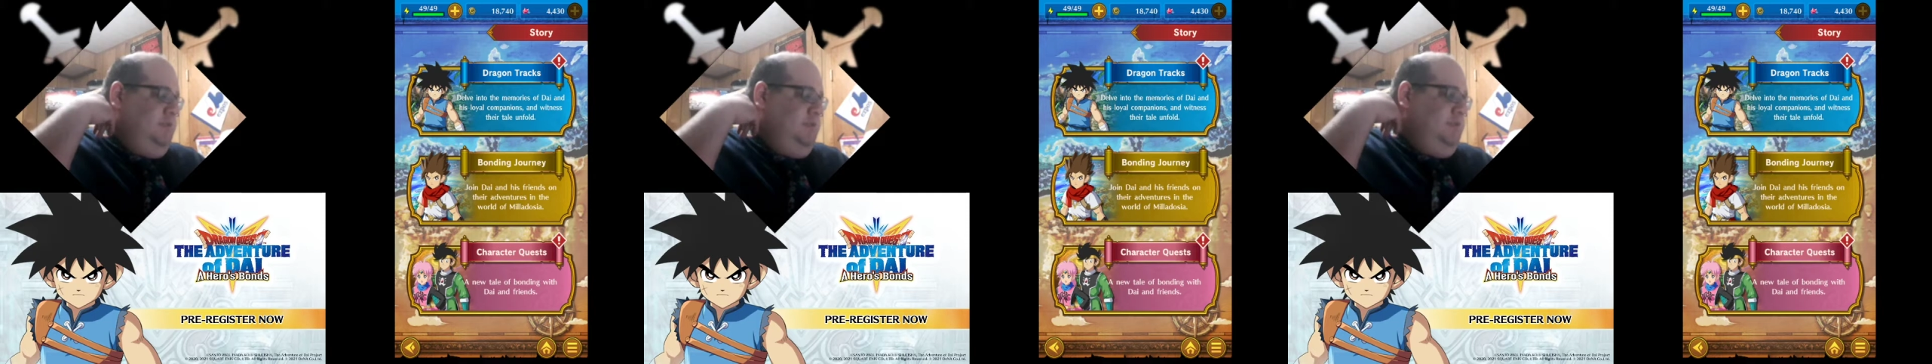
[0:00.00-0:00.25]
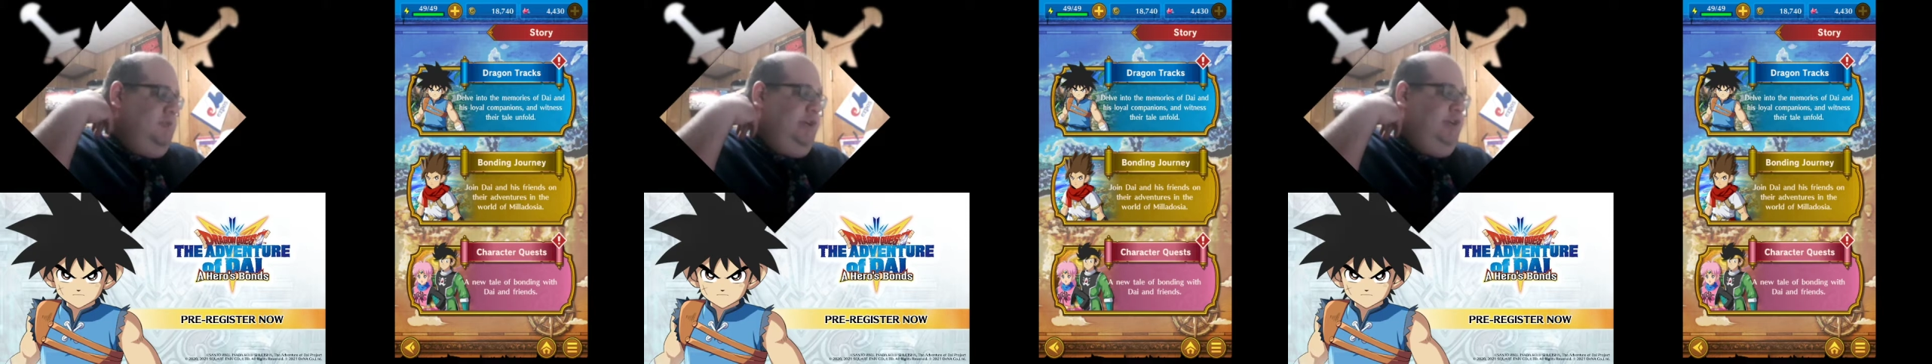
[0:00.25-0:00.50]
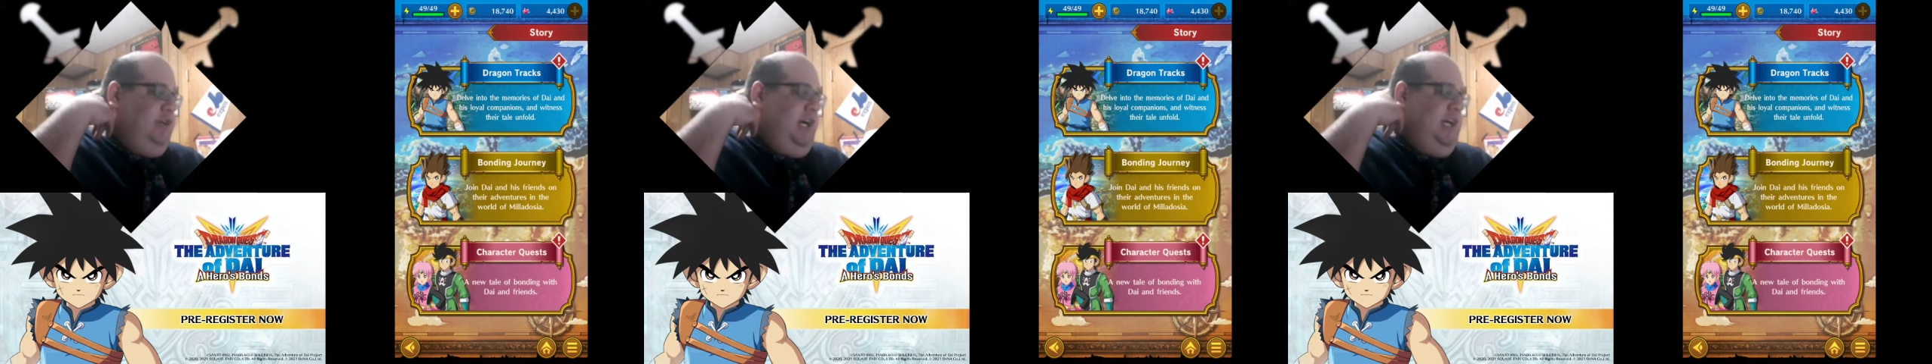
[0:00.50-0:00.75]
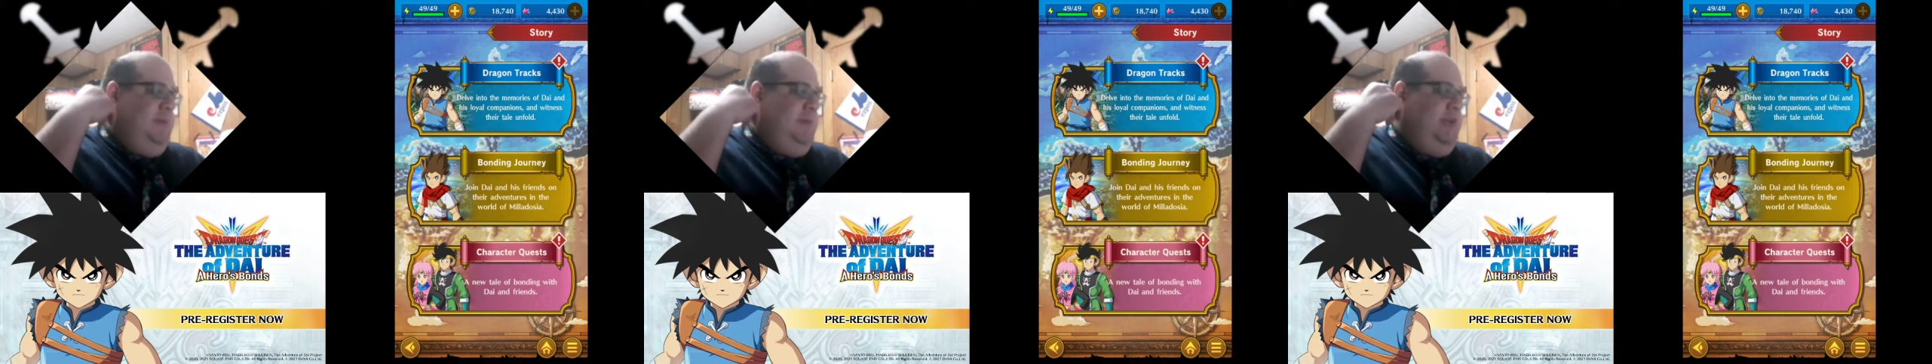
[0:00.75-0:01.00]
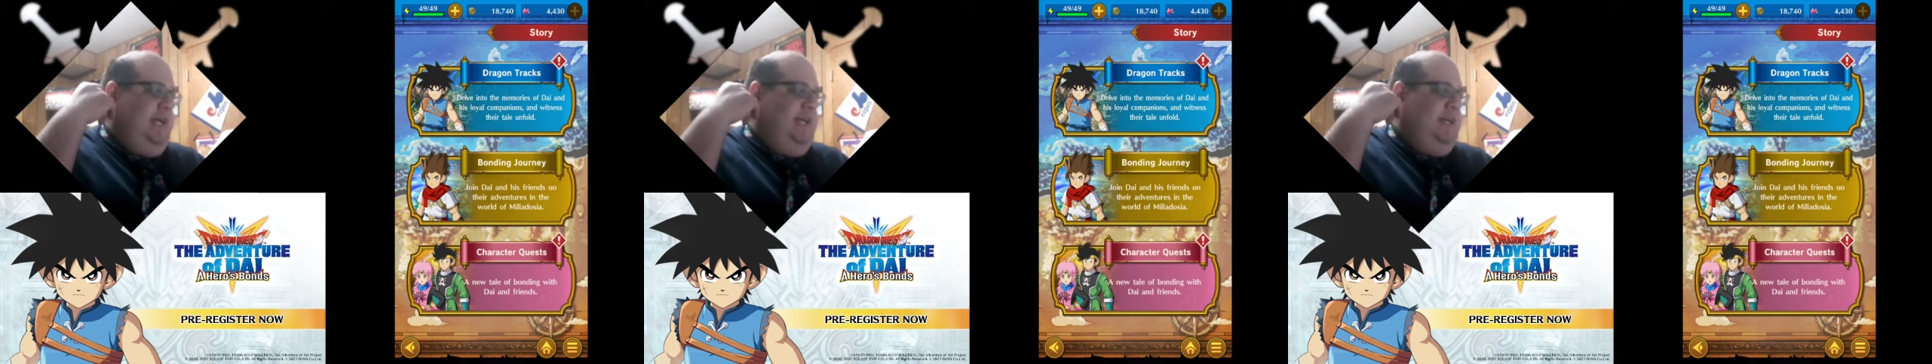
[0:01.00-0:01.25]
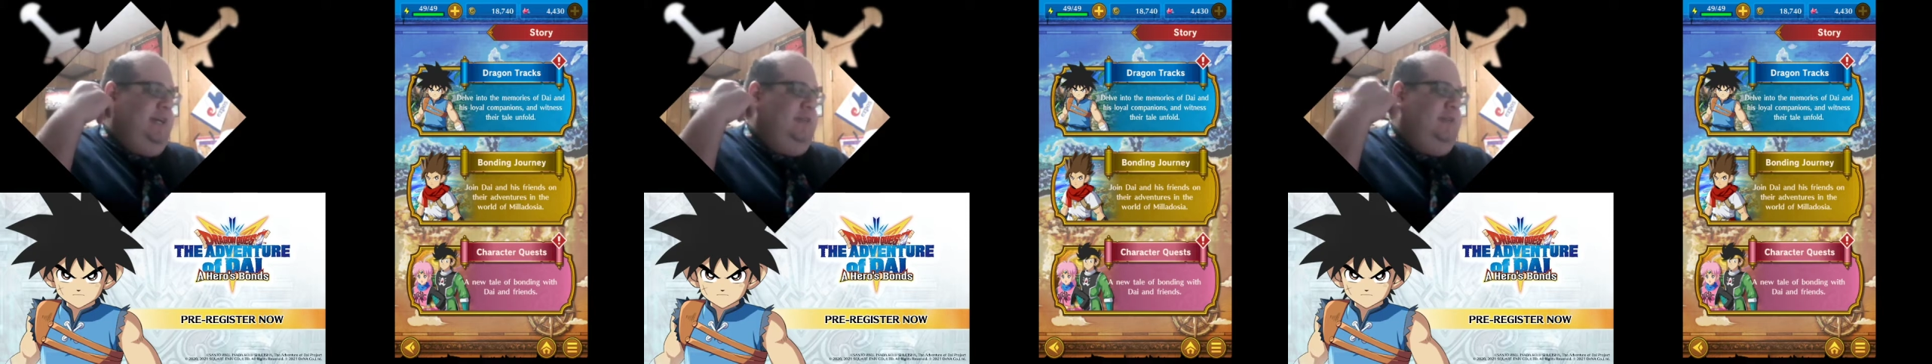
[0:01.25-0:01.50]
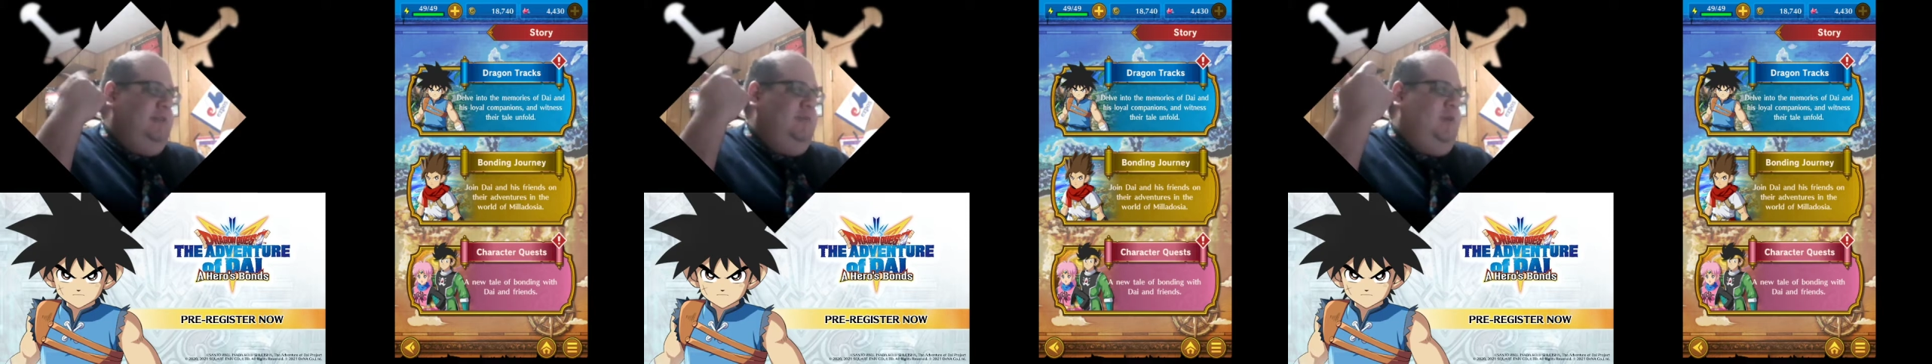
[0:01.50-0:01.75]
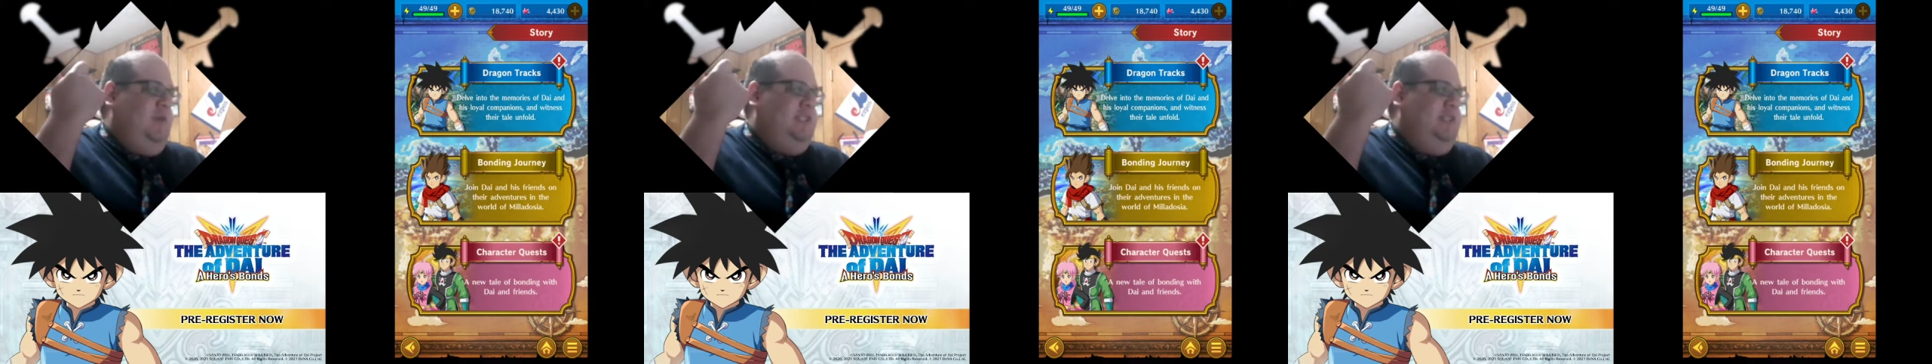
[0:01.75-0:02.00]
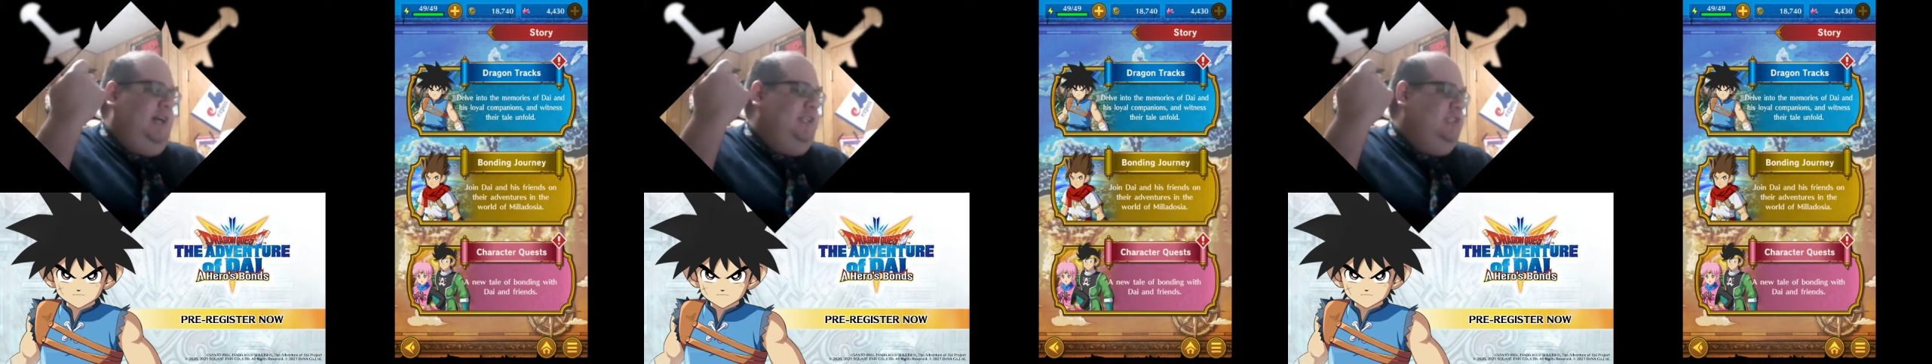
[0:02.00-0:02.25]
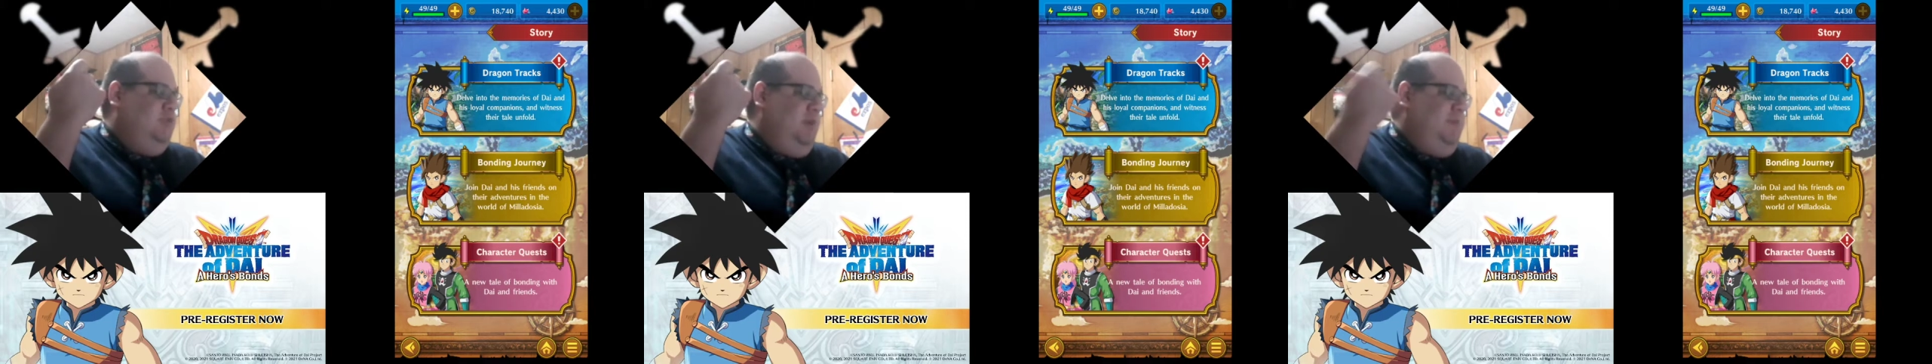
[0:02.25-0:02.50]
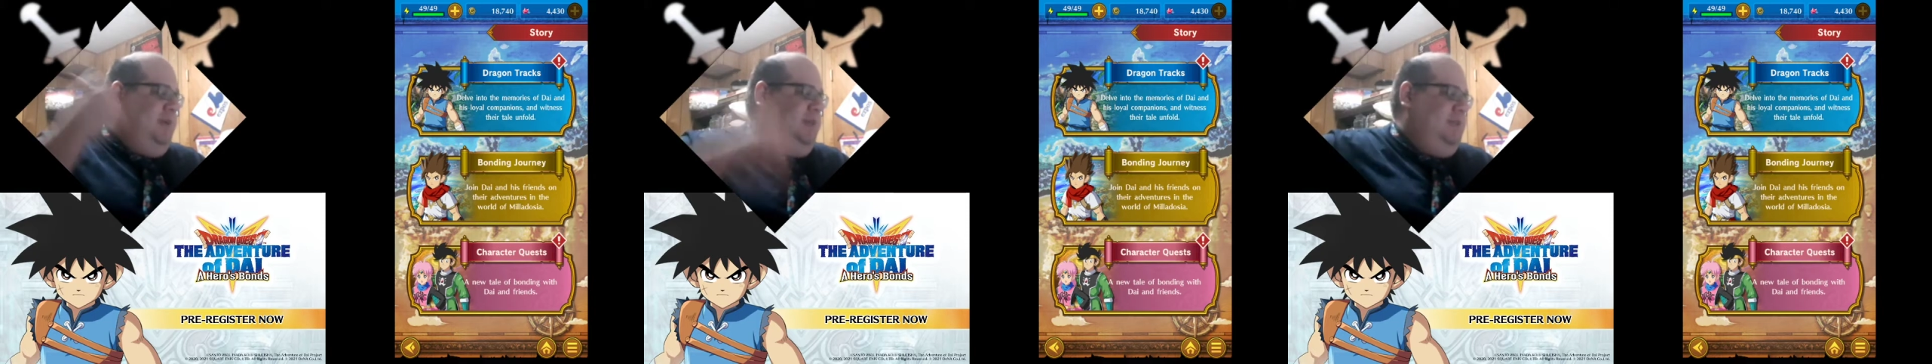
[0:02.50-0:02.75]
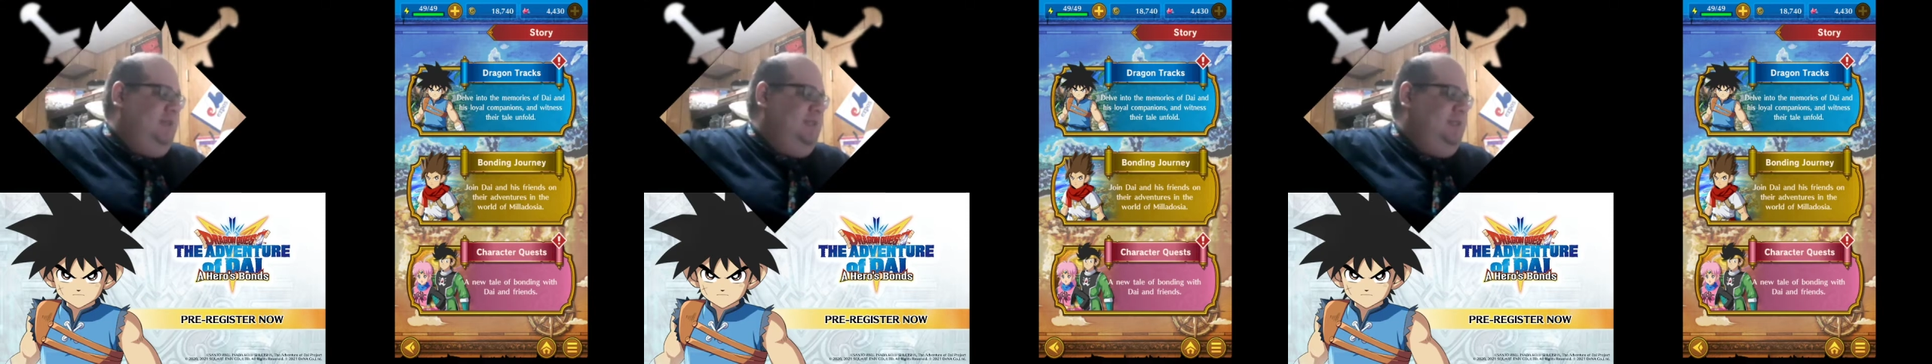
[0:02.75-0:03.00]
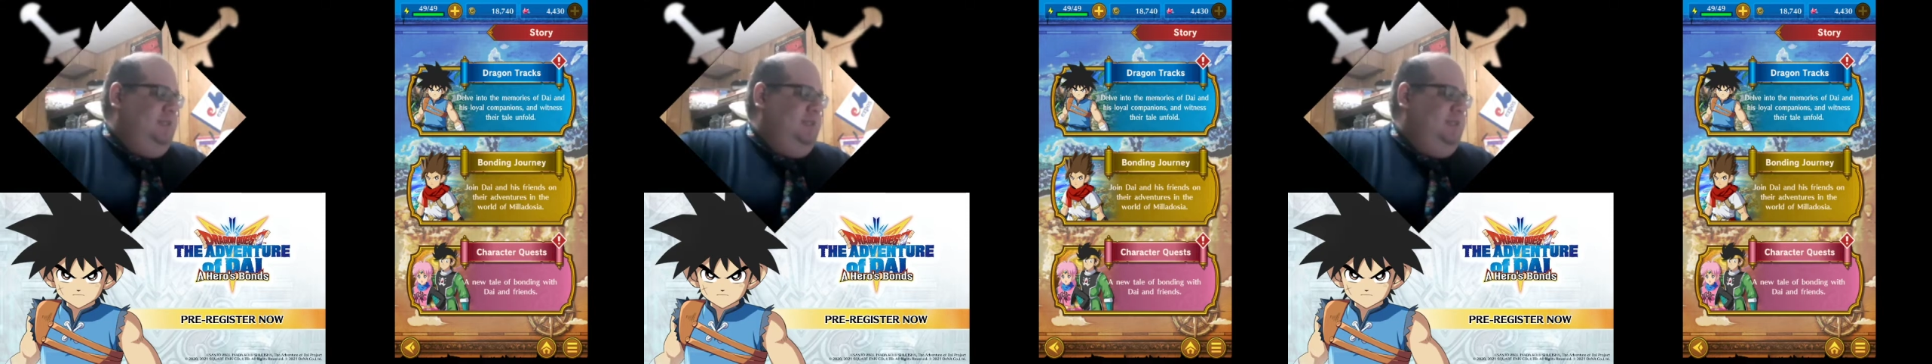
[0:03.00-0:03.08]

Like you're talking about like what's not streaming?